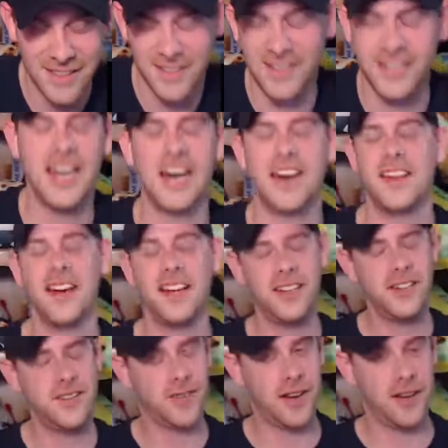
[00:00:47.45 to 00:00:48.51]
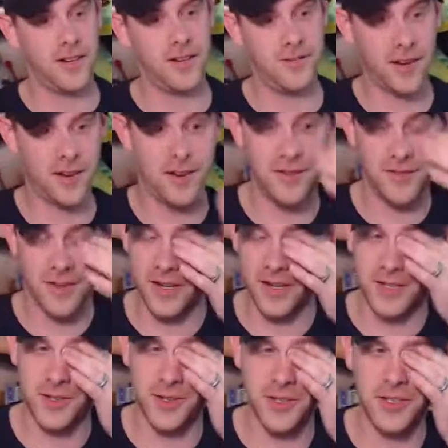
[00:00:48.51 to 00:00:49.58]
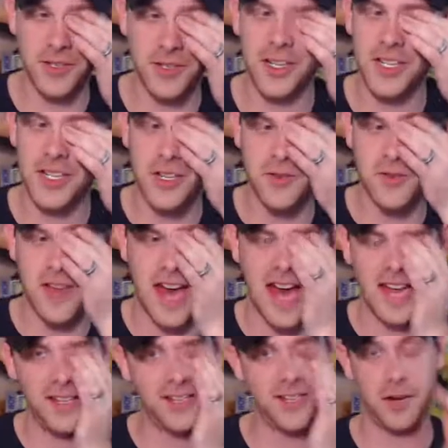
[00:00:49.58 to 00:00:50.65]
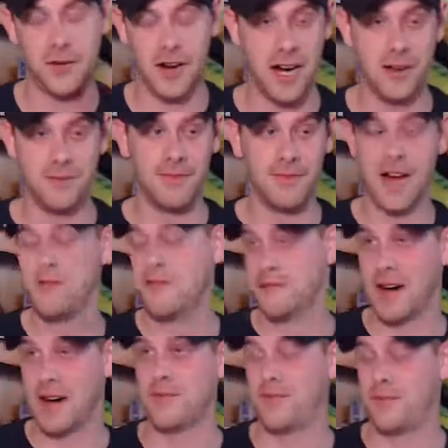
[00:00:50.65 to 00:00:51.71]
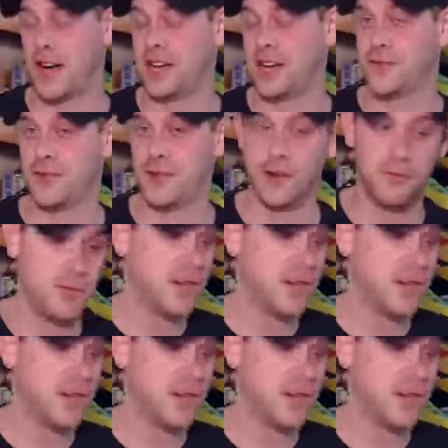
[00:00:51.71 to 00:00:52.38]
Yeah, that is very, very, very true. You could do that. So I'm in my prize room.